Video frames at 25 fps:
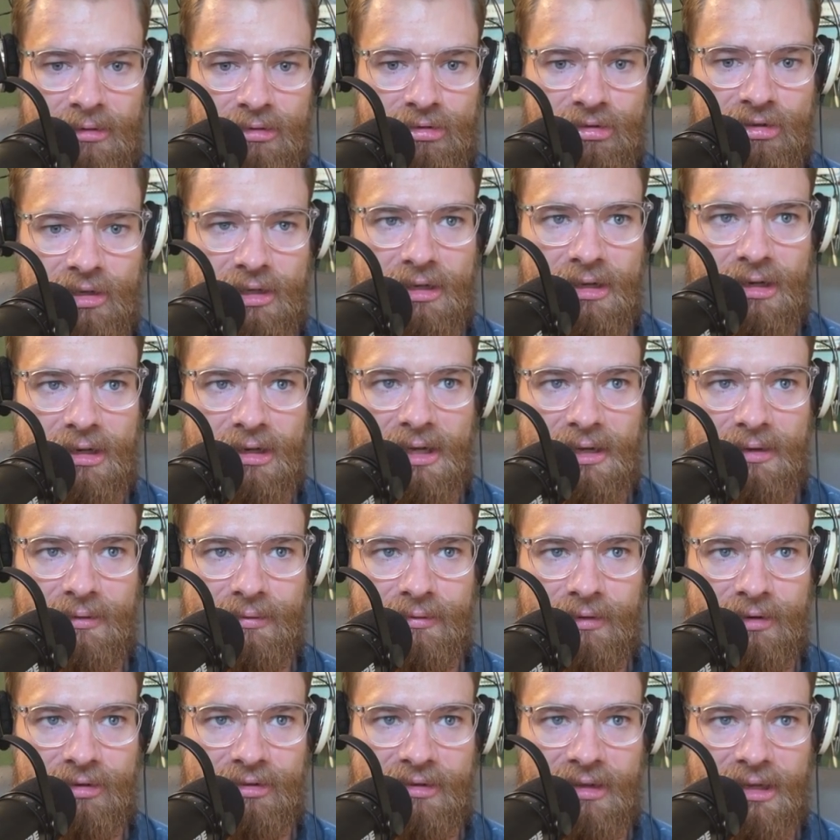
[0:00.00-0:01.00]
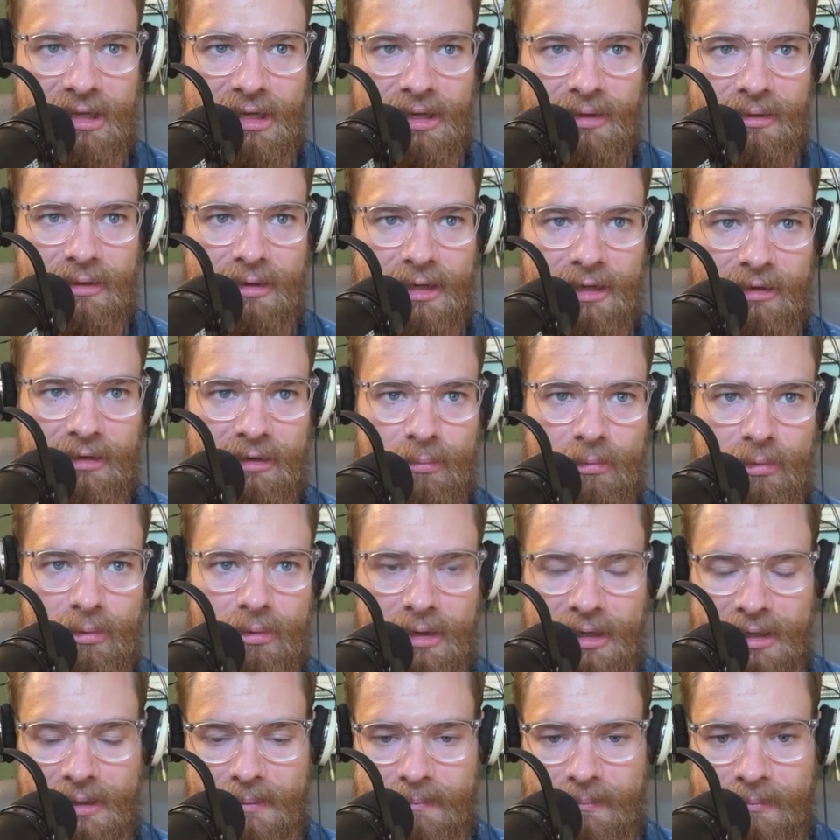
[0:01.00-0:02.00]
Jean and I fished again the next
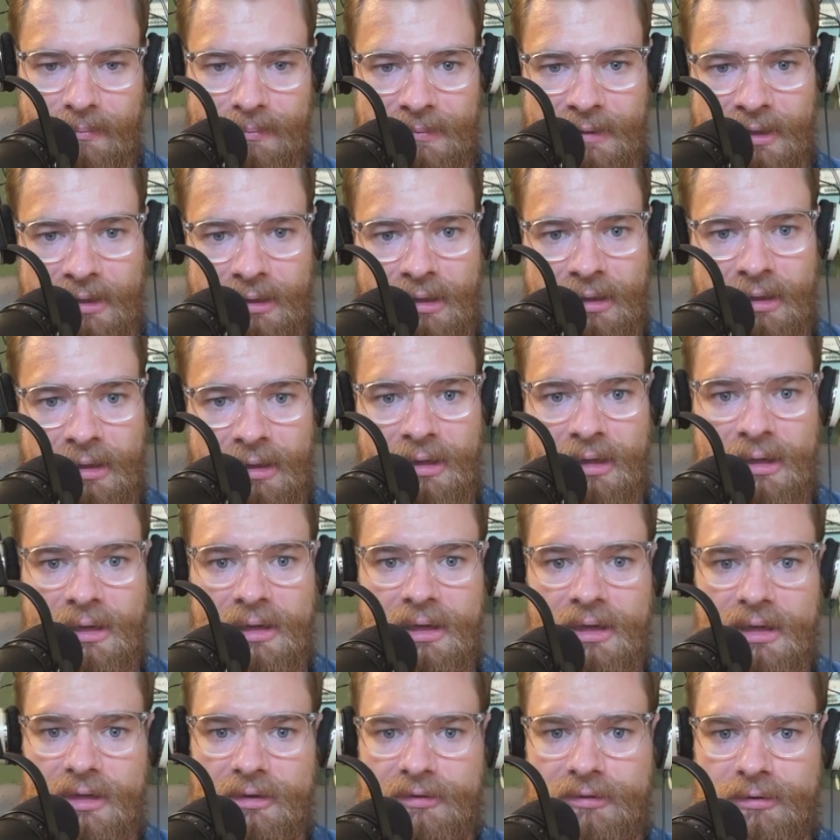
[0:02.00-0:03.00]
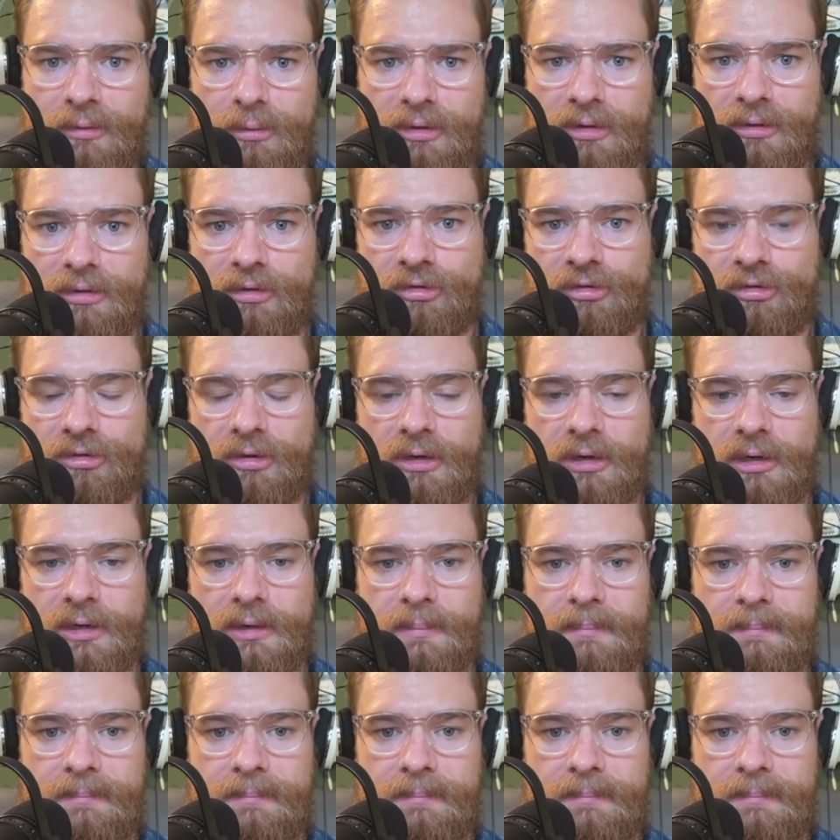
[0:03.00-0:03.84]
morning, and so did the shark.